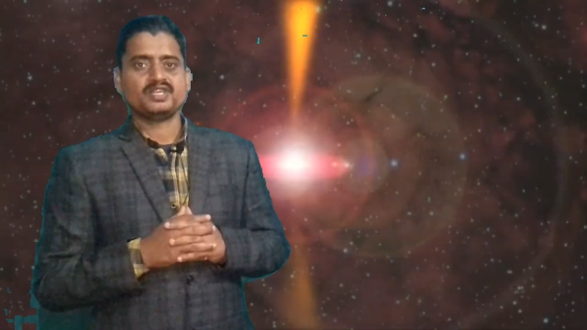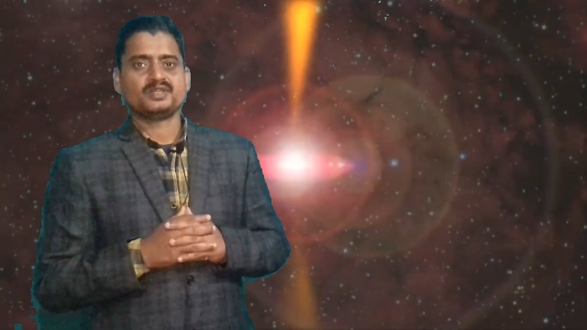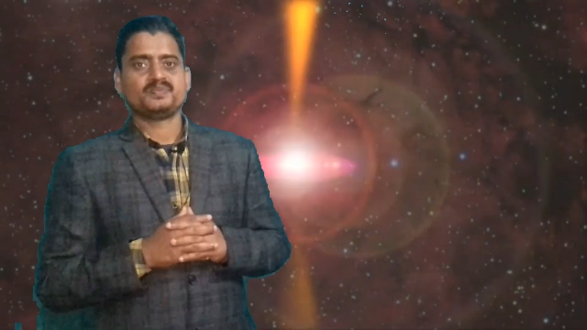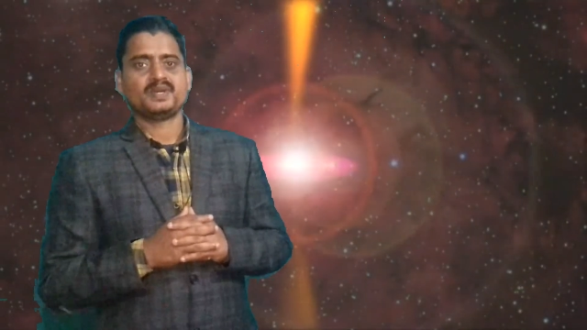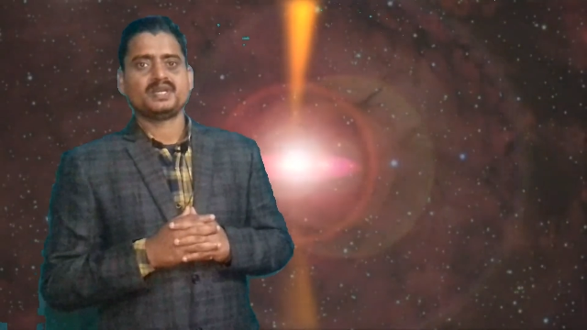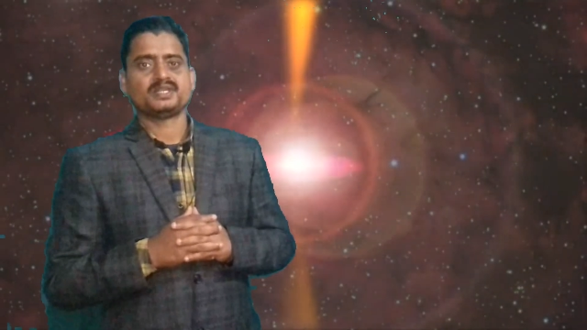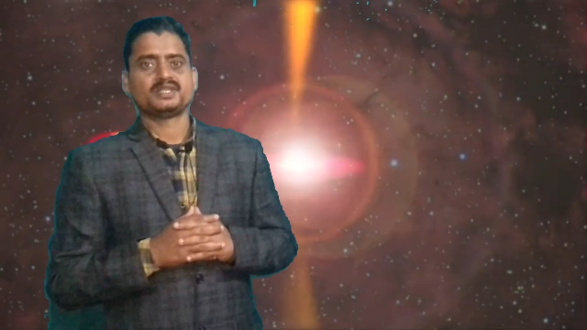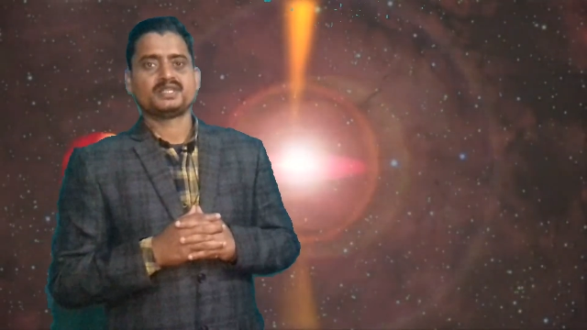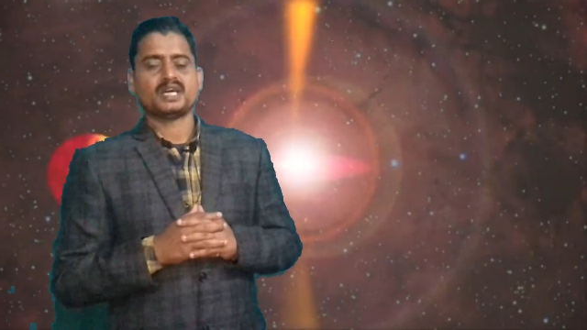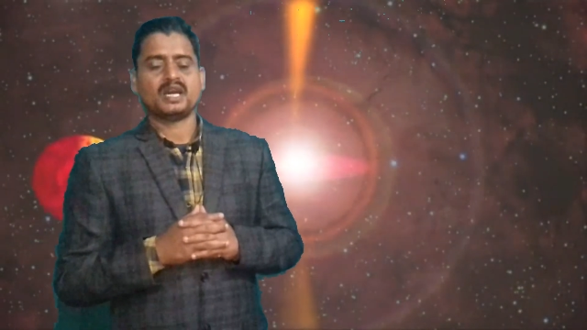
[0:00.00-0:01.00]

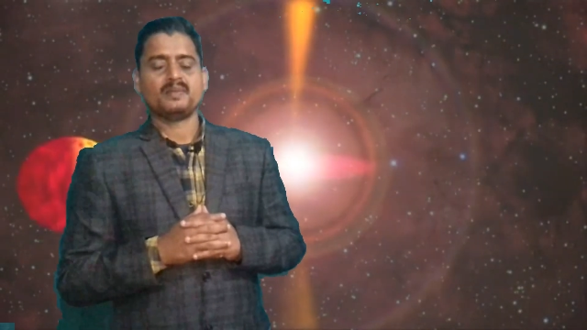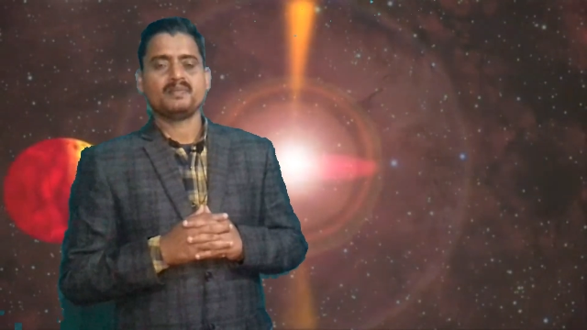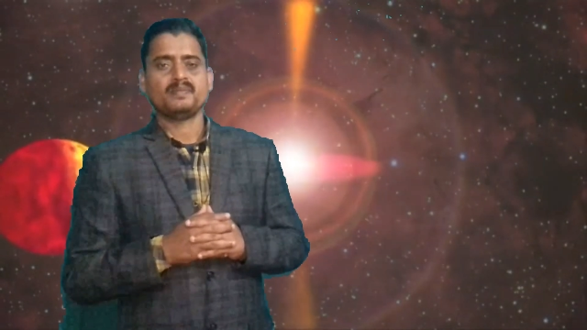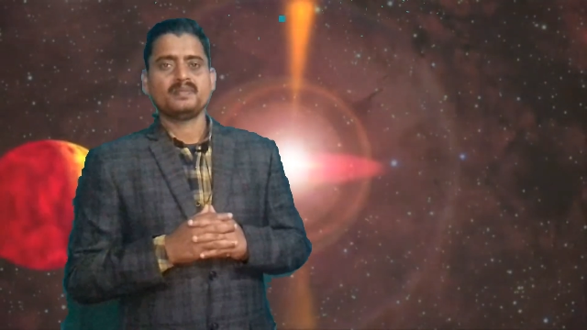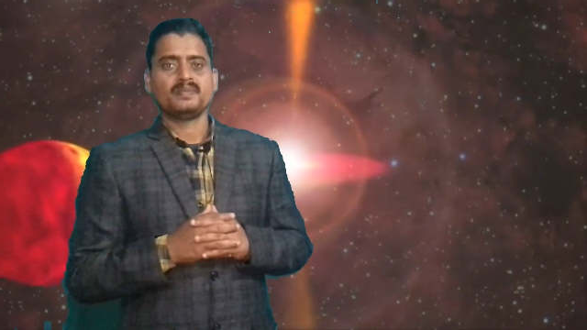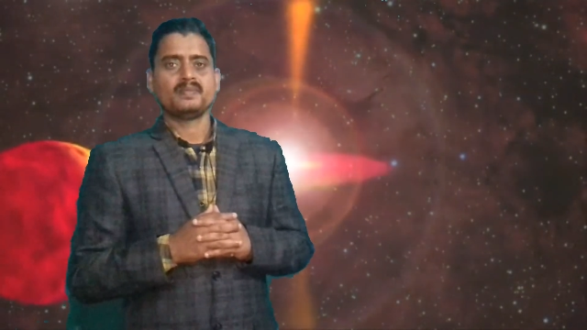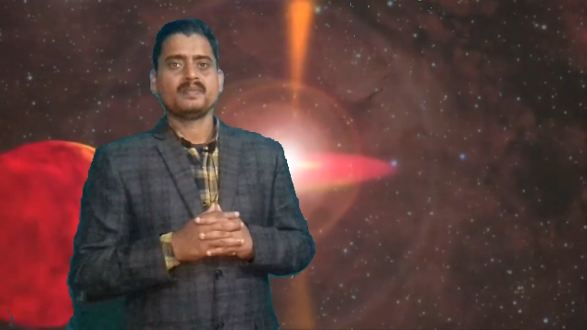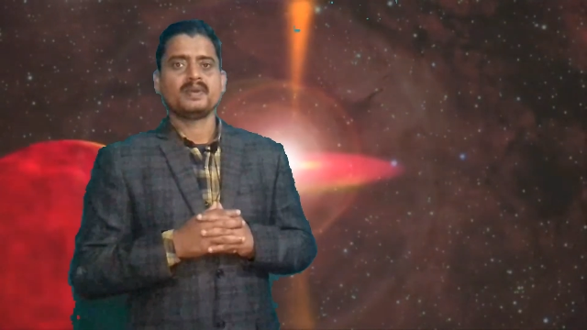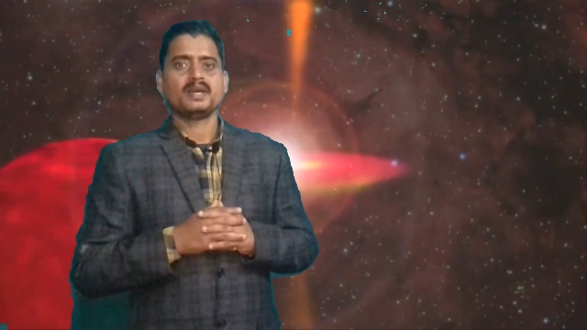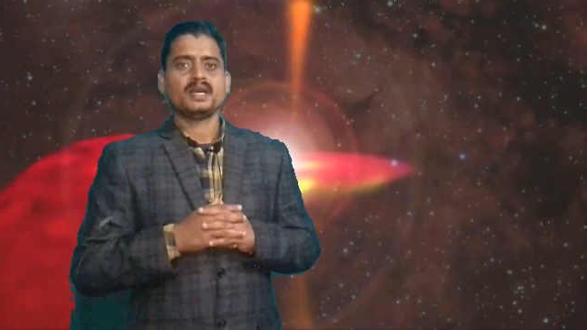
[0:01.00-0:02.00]
space-time
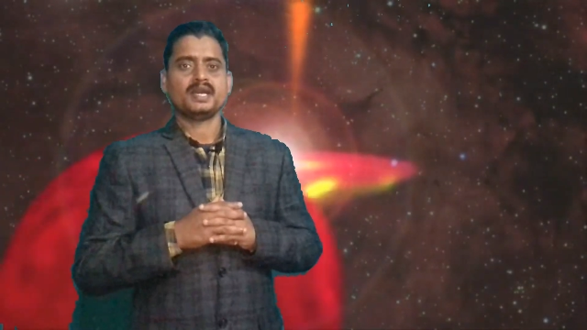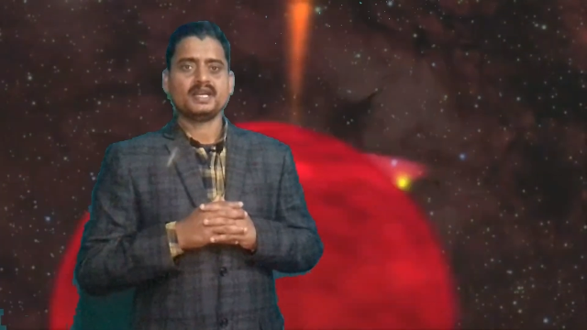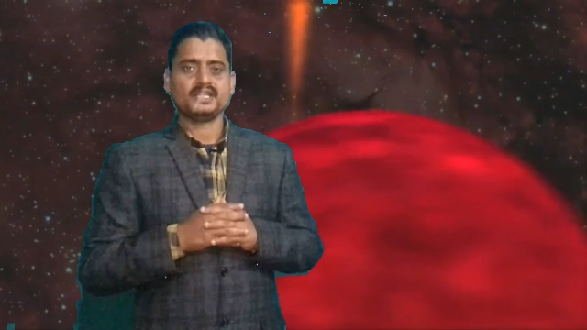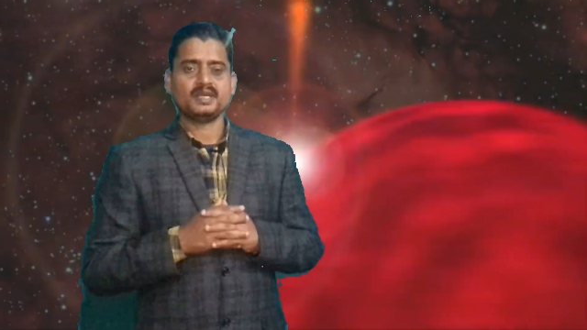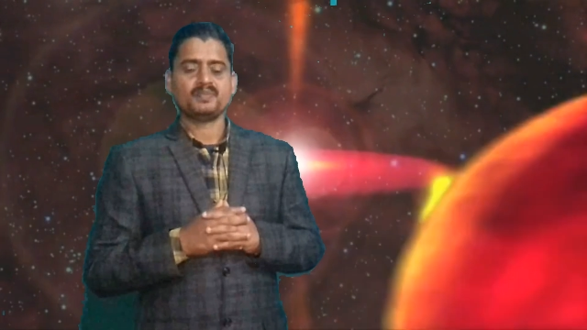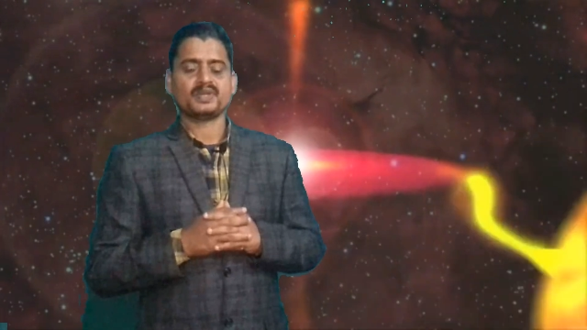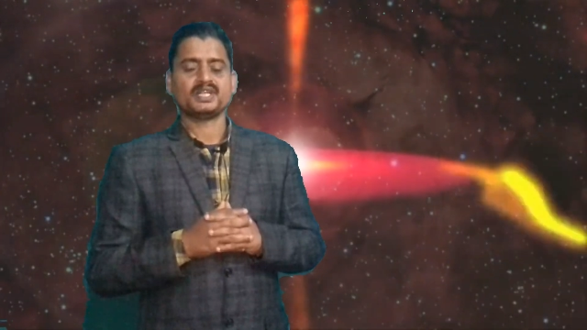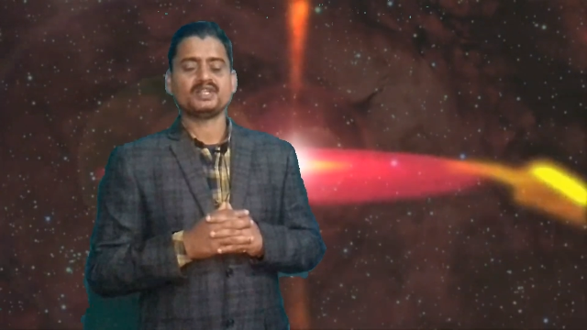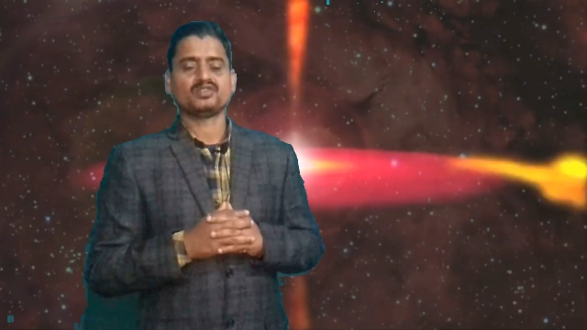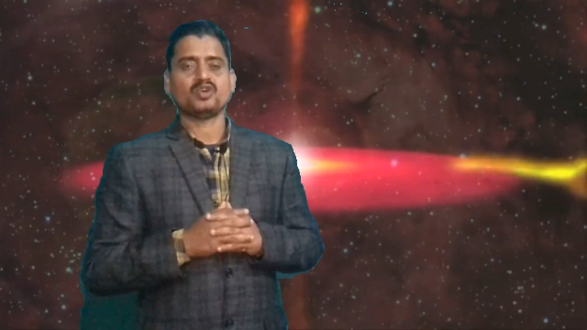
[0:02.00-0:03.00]
in the
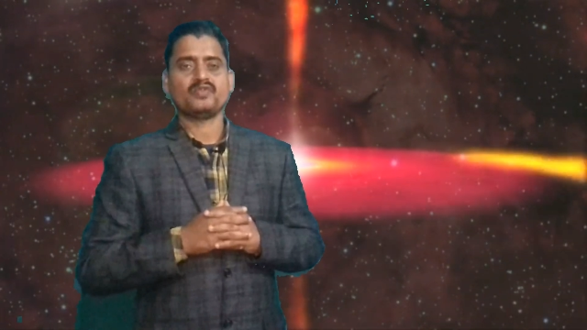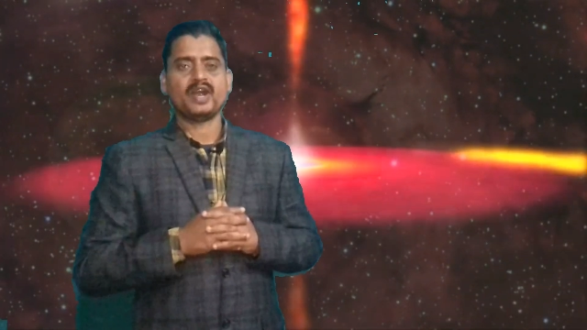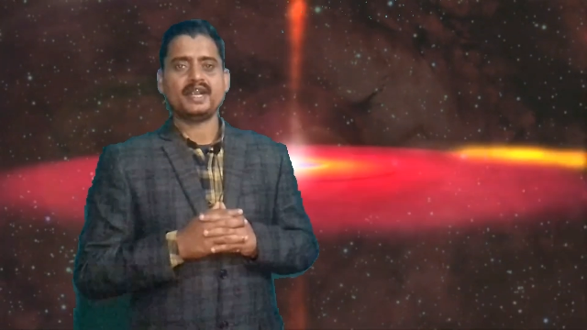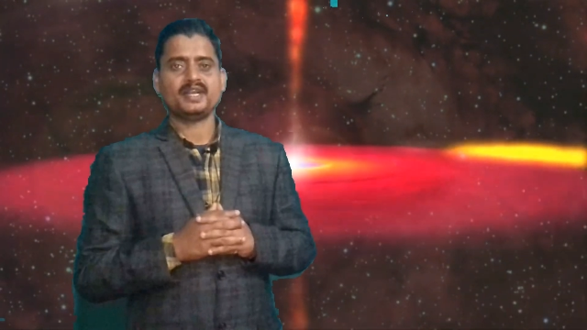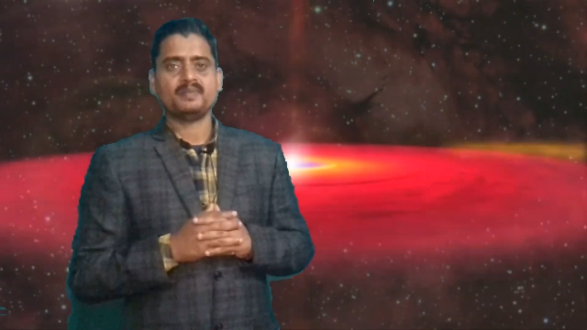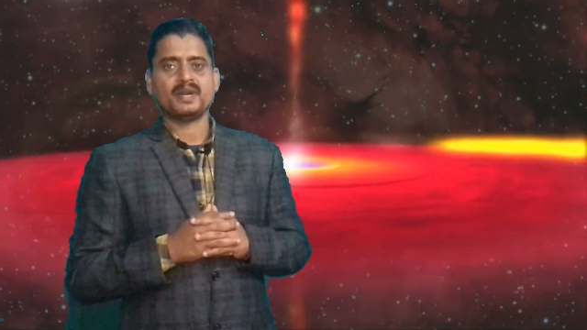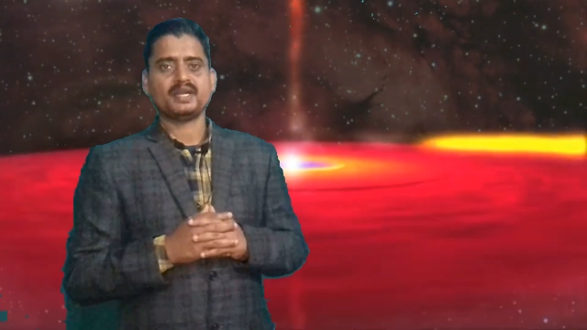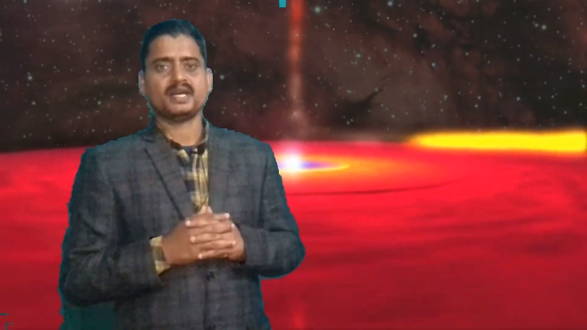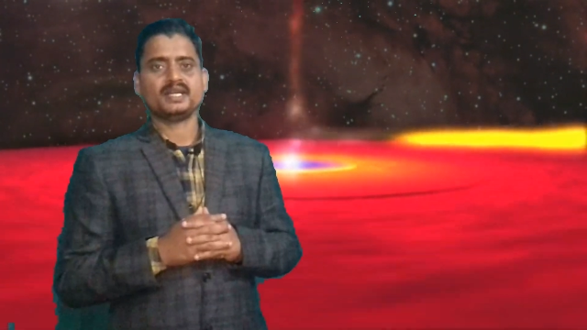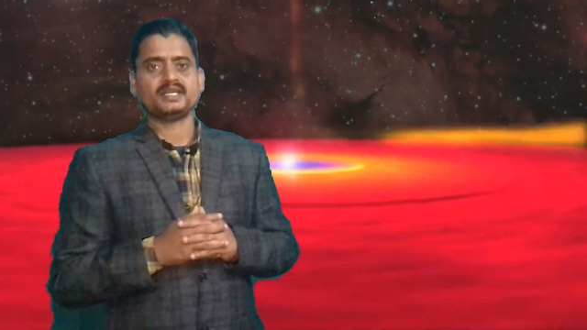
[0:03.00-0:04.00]
presence of
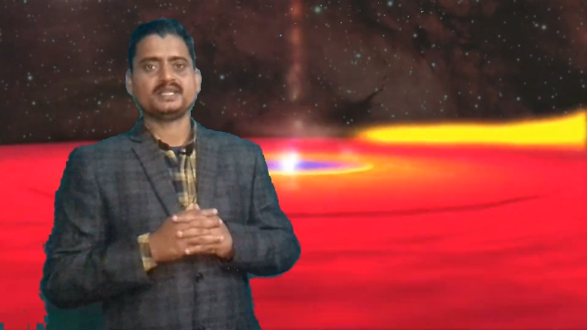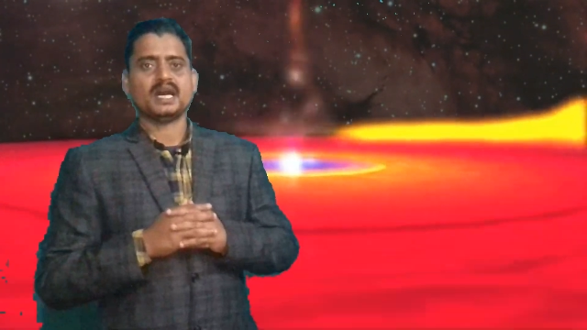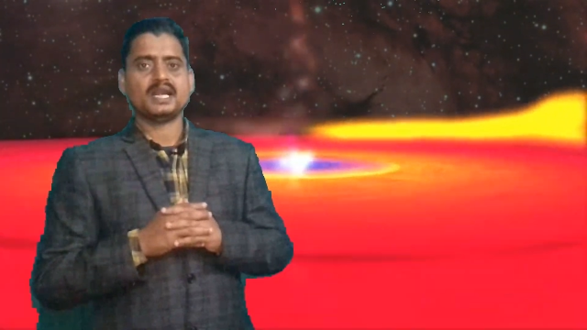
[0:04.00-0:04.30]
antimatter is